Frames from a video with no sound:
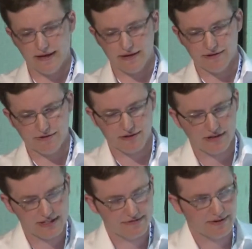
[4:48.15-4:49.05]
You
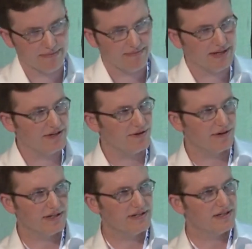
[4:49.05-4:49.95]
request from
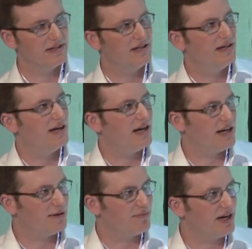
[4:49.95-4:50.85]
indoors,
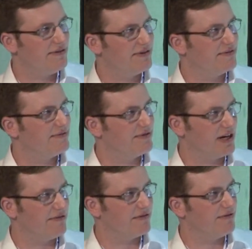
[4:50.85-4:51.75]
and a private
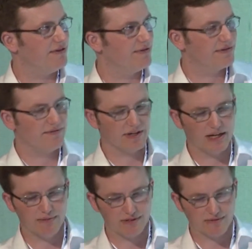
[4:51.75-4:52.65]
driver will
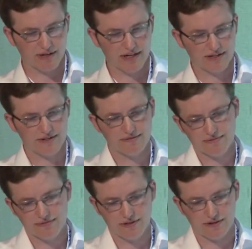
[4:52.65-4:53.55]
come to where your
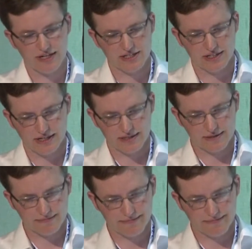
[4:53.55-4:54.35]
location is.